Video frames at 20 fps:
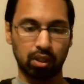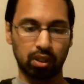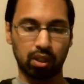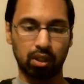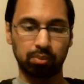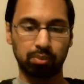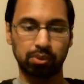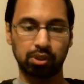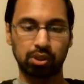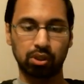
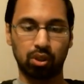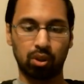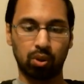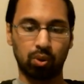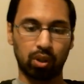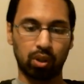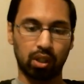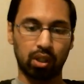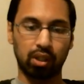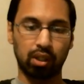
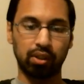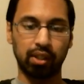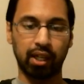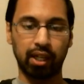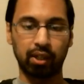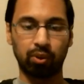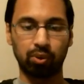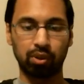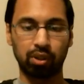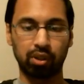So
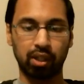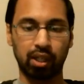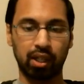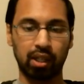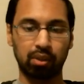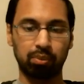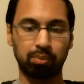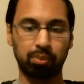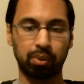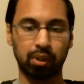not only
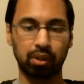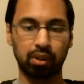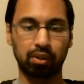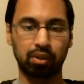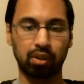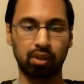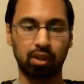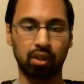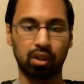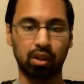that, but
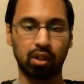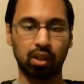the